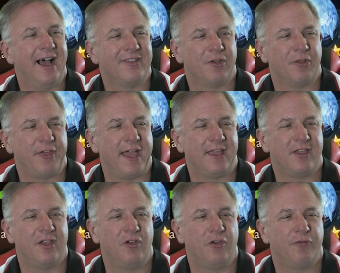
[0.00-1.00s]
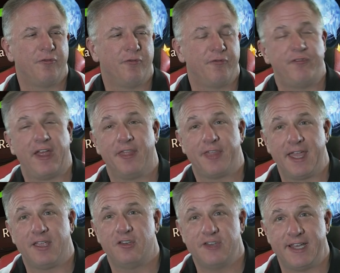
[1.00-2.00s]
So thank you,
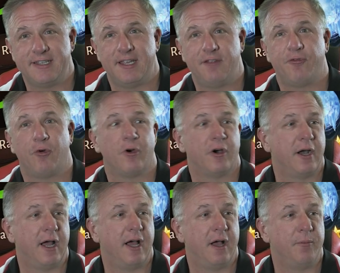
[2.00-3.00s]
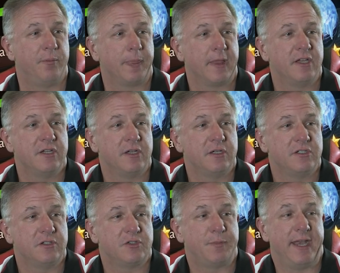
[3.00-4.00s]
JT, for
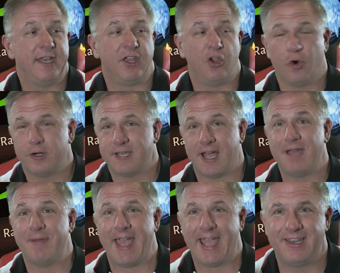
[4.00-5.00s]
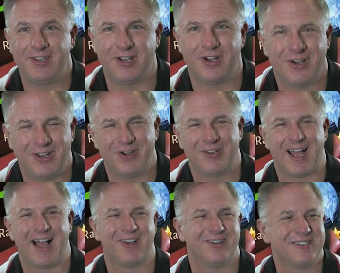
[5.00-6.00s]
spending your time and your
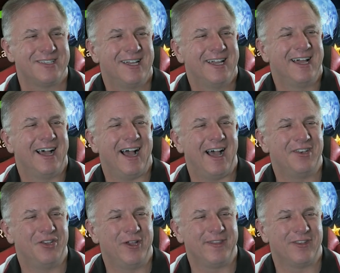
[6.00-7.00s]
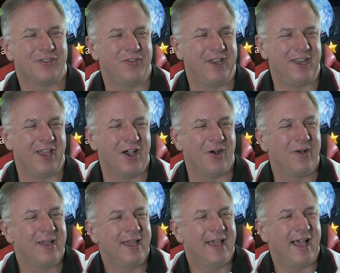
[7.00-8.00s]
dollars on doing this video.
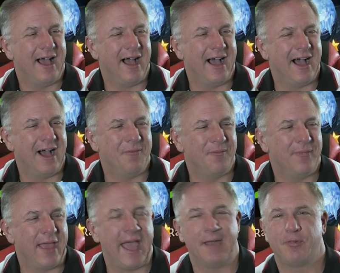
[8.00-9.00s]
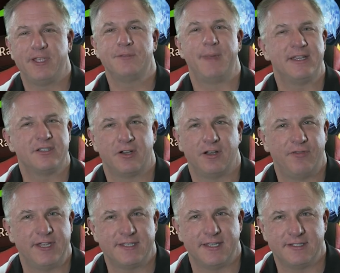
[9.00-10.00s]
And please make sure to
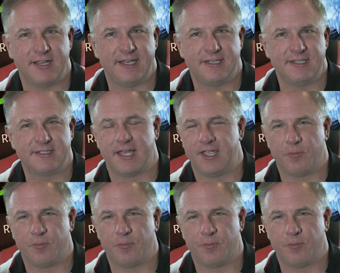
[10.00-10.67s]
visit JT's site.